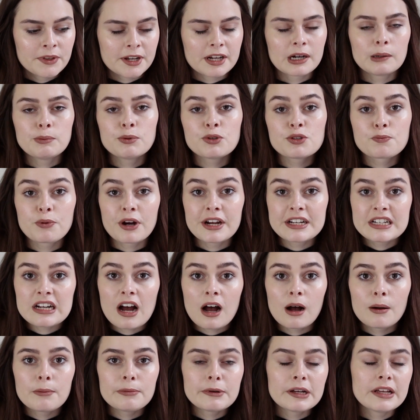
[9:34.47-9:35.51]
couples break
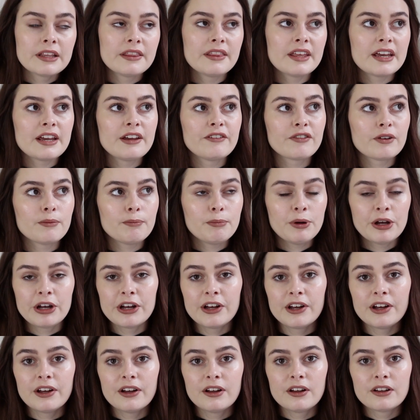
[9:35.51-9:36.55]
up and they've
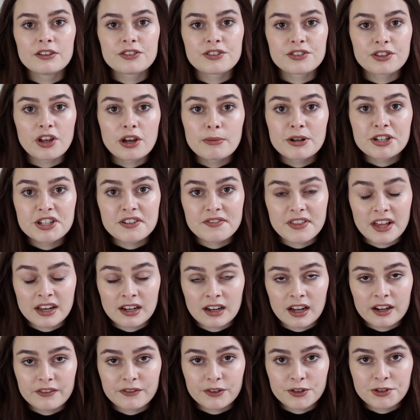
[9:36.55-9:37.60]
put so much of their
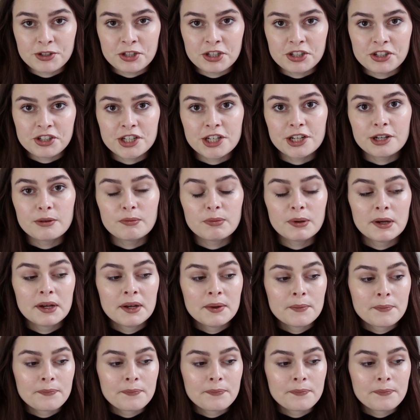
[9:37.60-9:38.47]
life on YouTube,